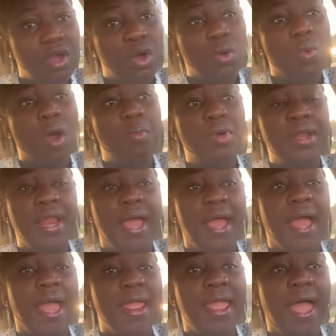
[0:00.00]
One more na
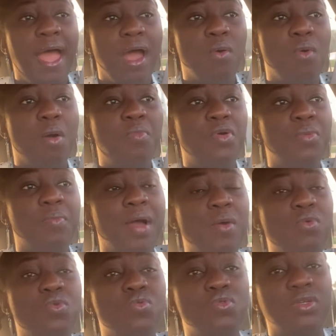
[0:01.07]
aya, one more ma
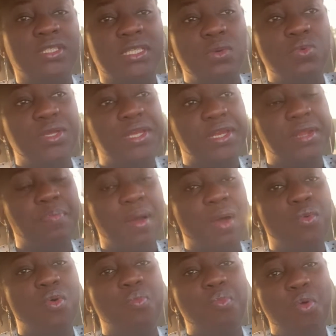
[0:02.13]
who say we nipa
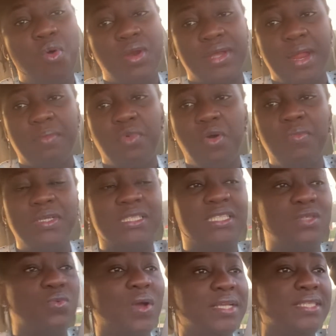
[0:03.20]
one more damn
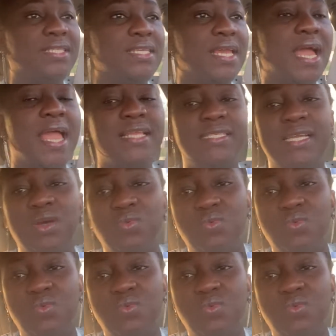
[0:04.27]
almost say was say and they